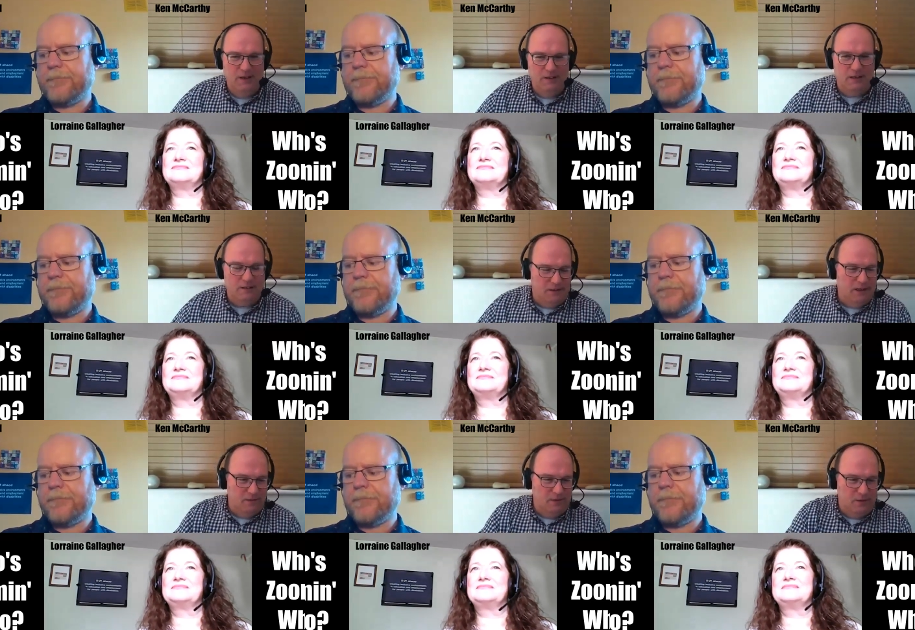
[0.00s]
Speaker 1: that
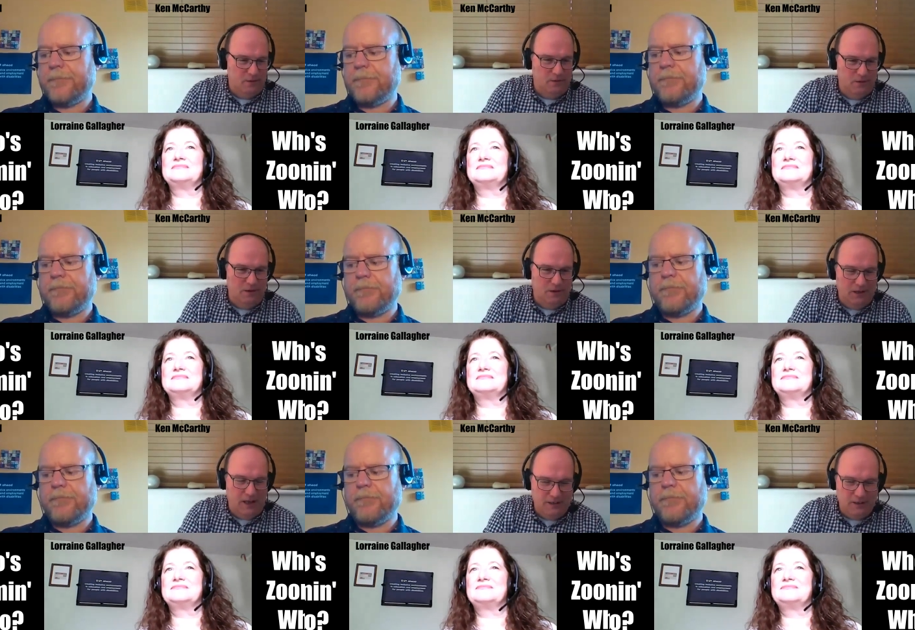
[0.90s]
that you,
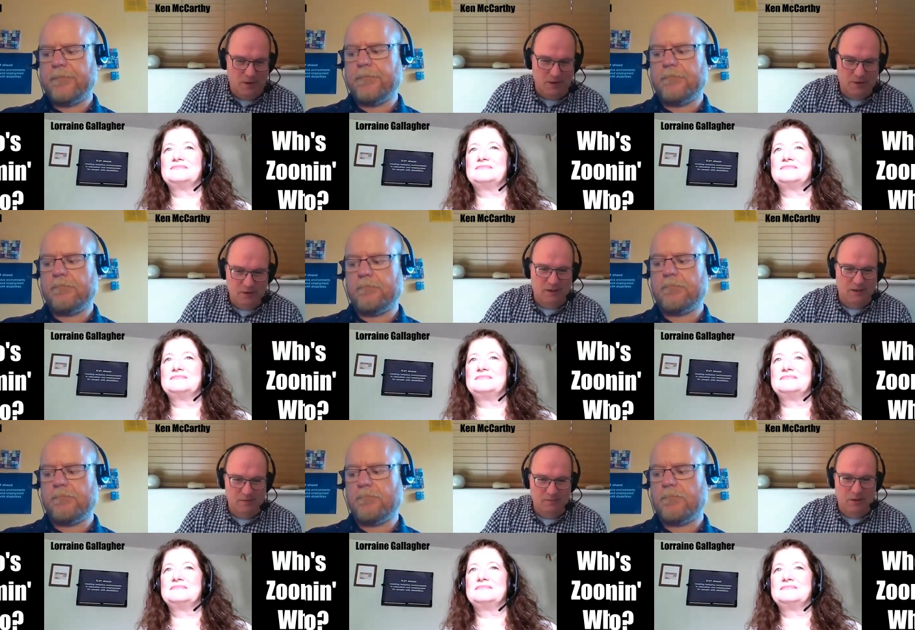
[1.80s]
as you mentioned
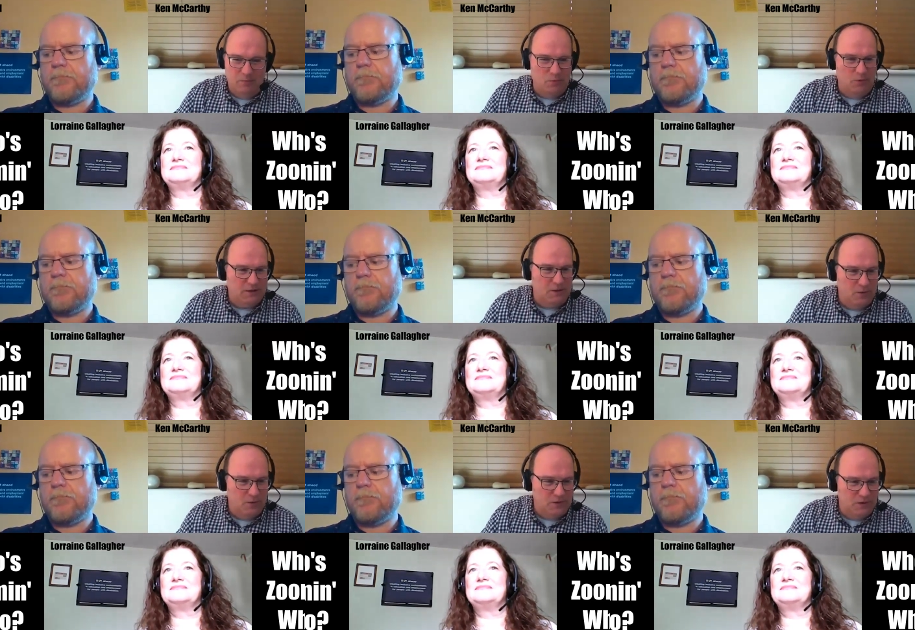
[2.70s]
there, people were asking
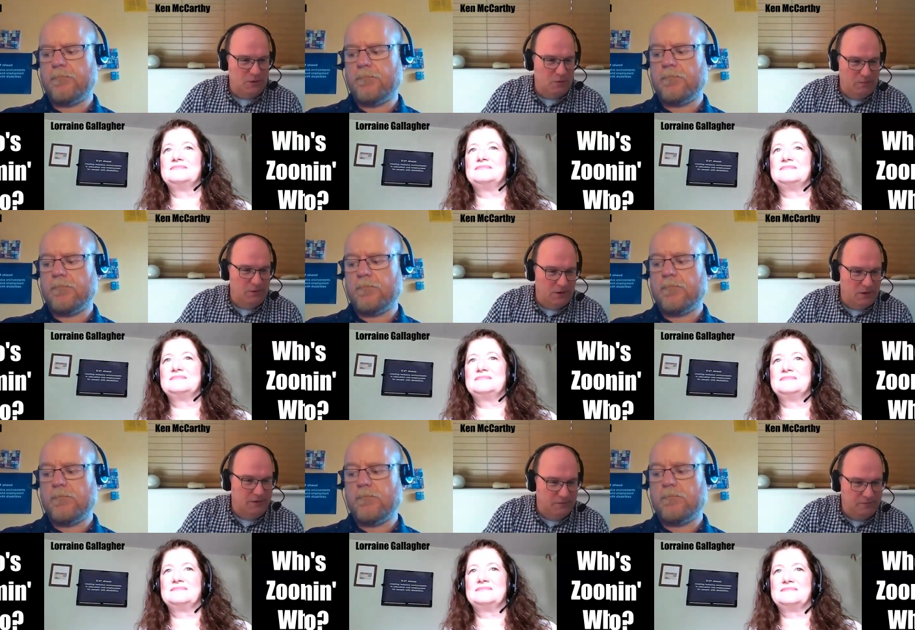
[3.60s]
questions. You were able to
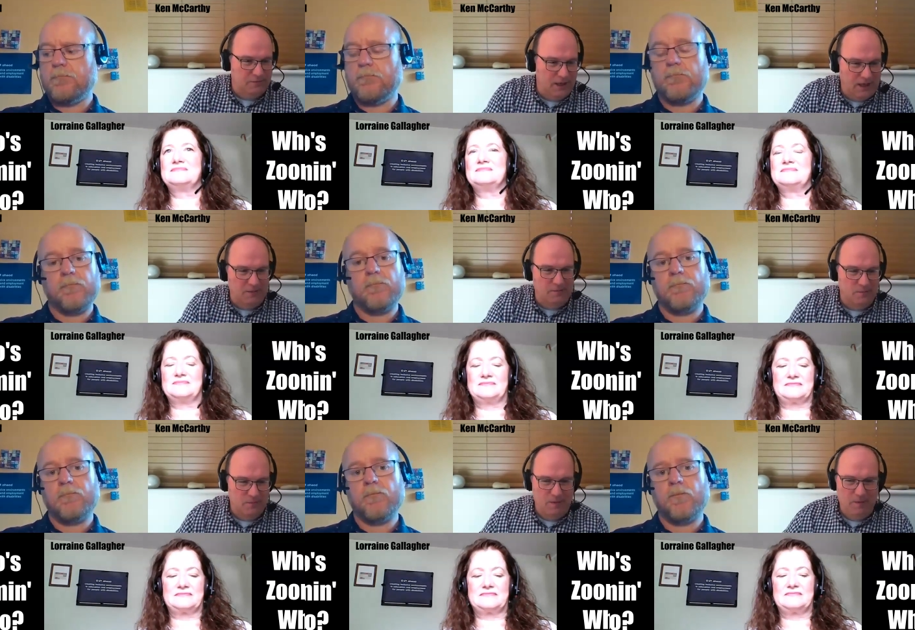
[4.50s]
kind of.
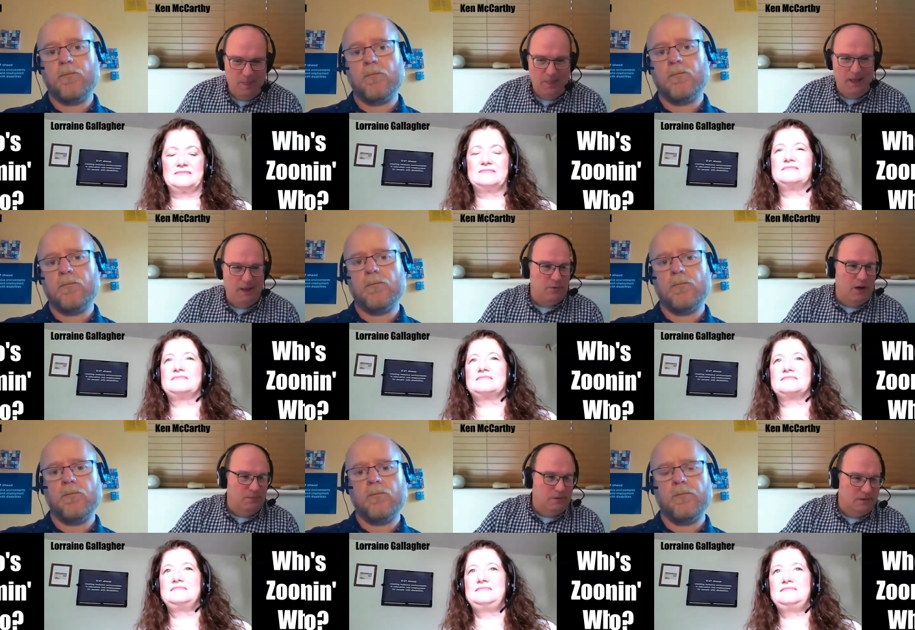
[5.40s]
Um, uh,
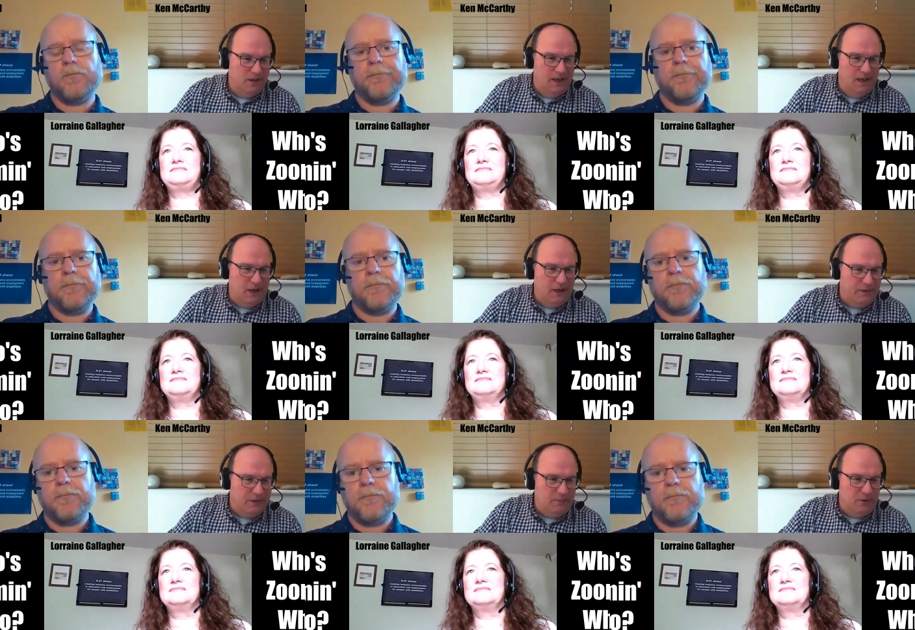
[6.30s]
prompt uh, kind of
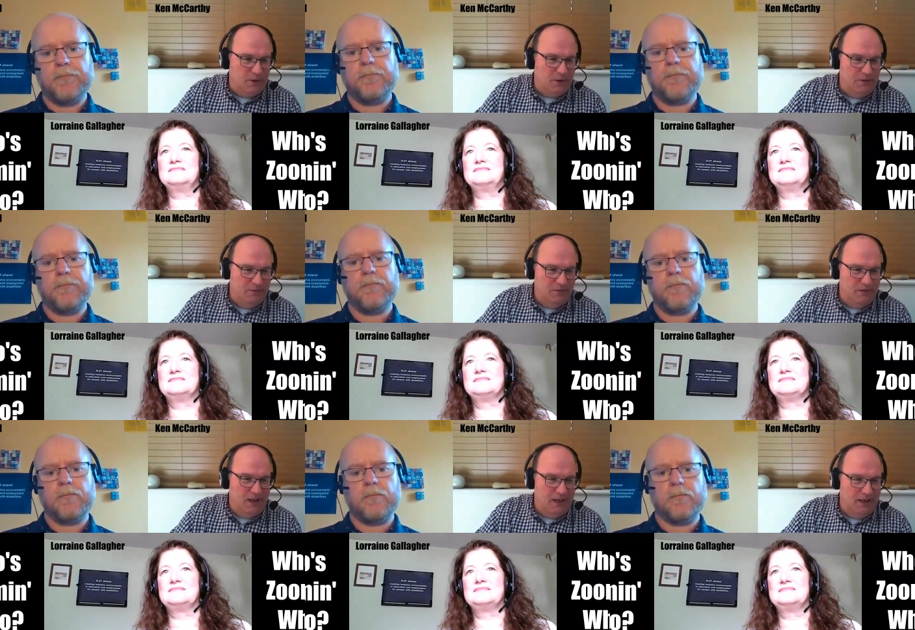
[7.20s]
a deeper dive
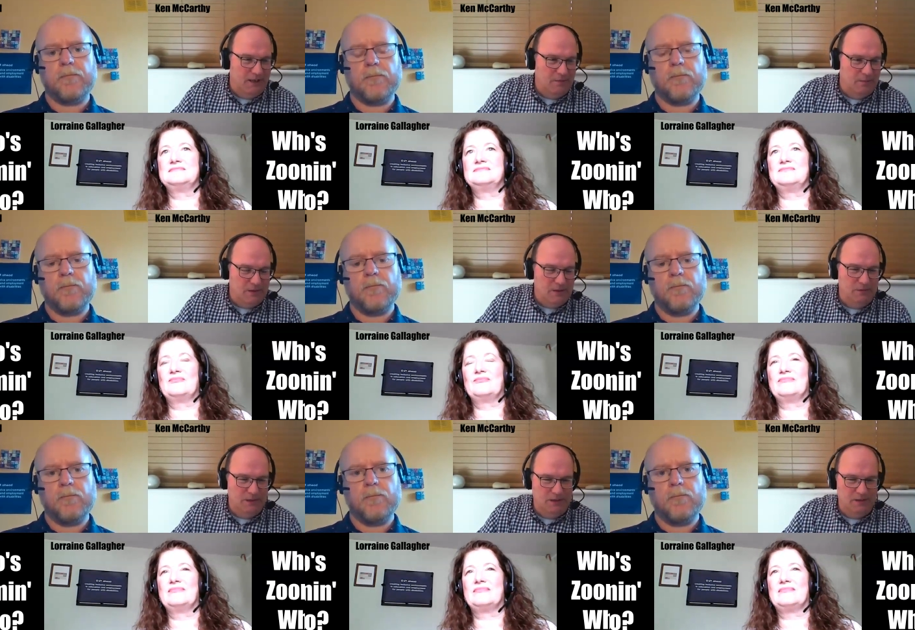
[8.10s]
uh, into maybe some
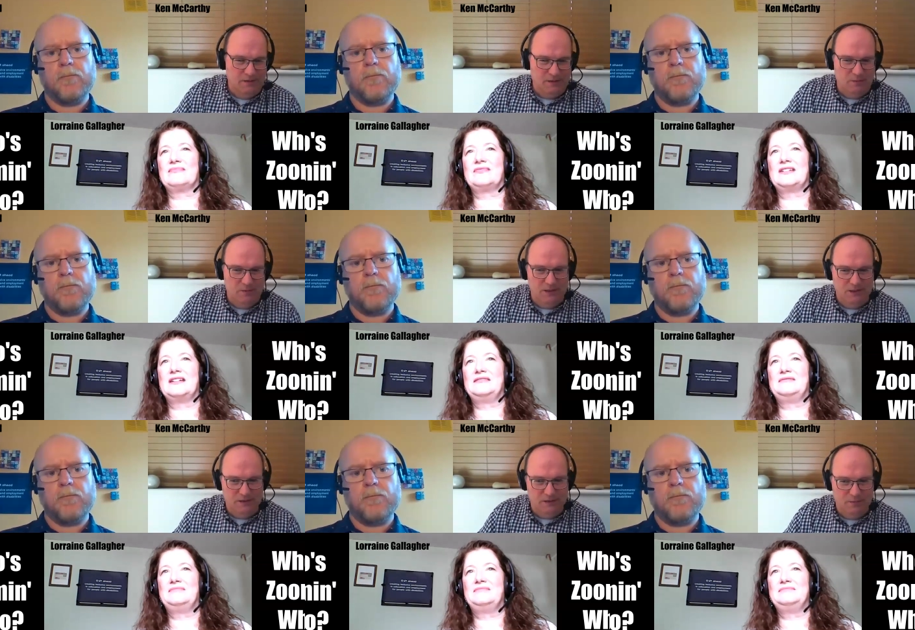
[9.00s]
of the some of
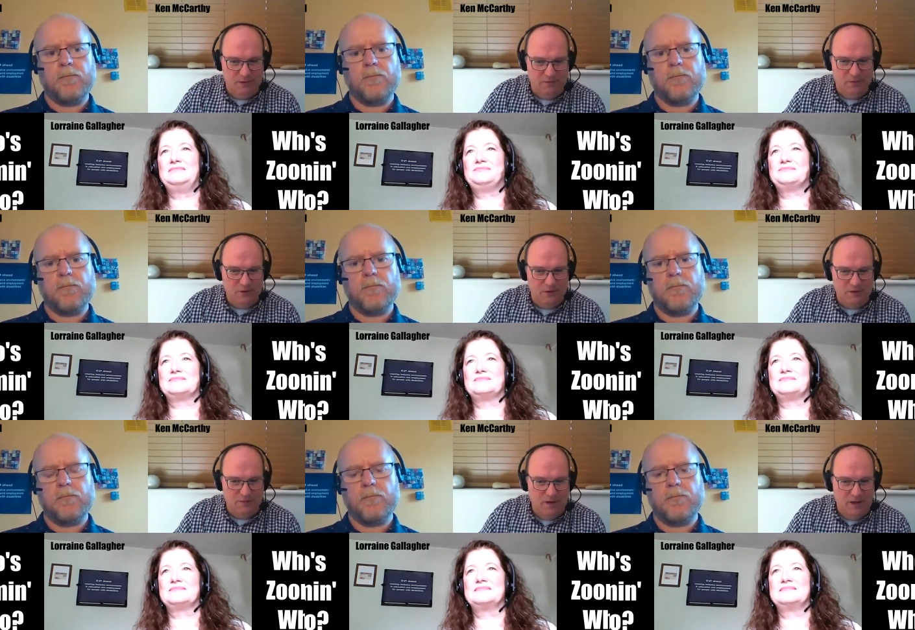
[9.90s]
the some of the
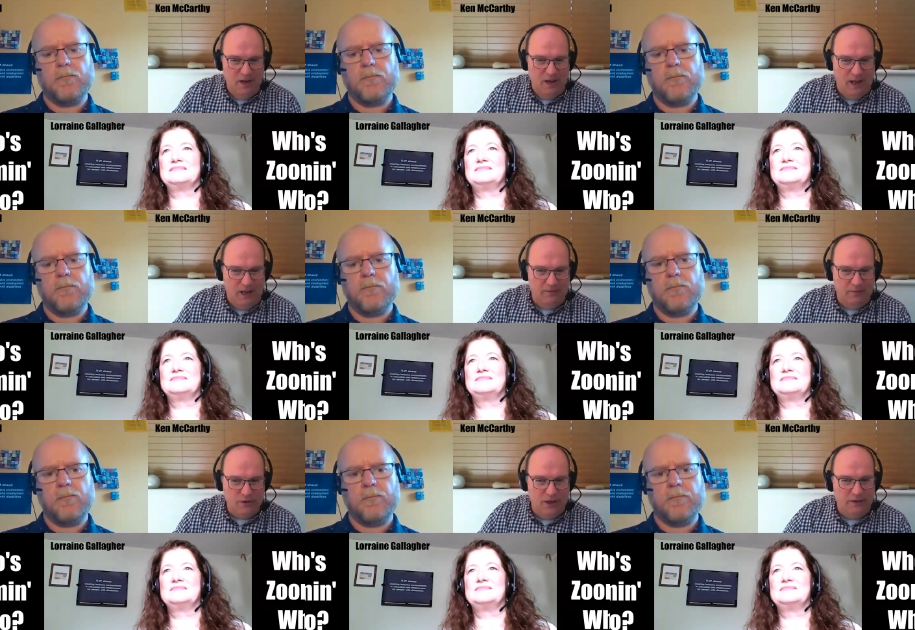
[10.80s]
functions and uh,
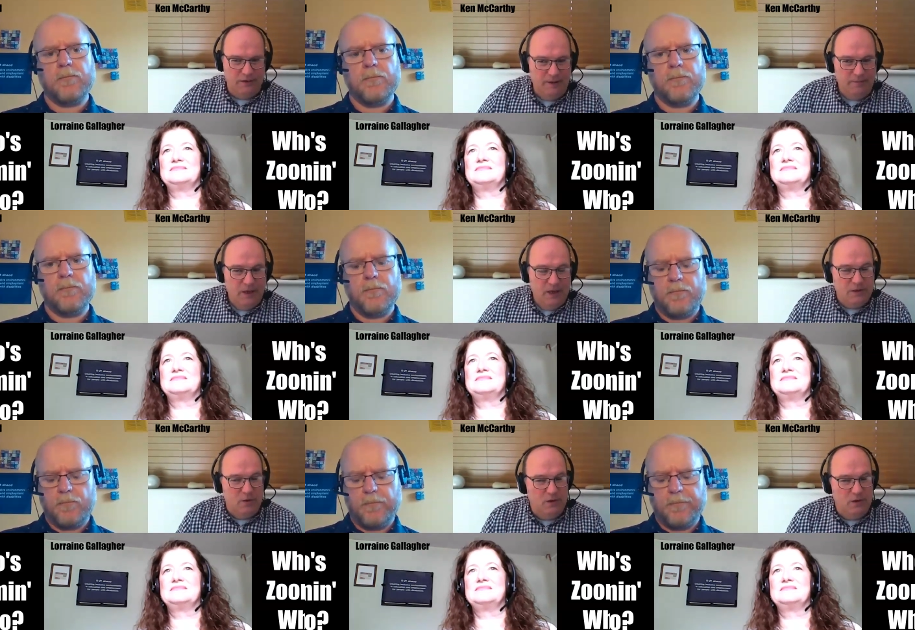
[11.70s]
functionality.
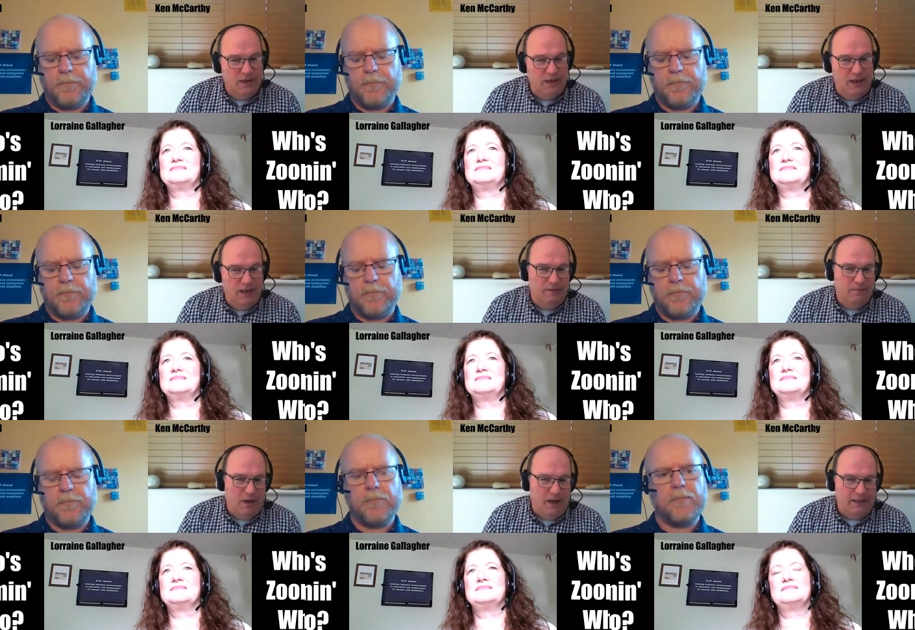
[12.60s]
So uh,
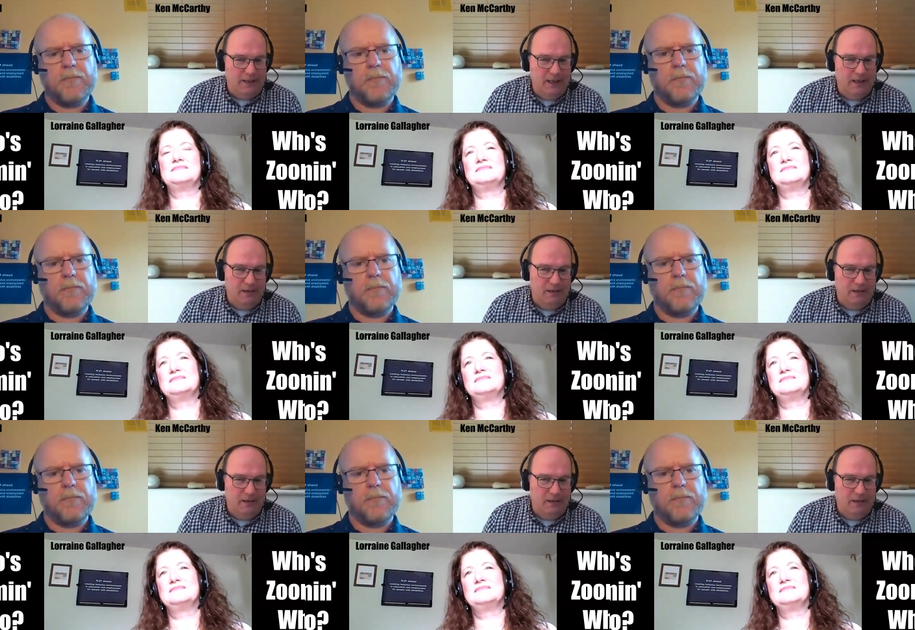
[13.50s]
I, I, think,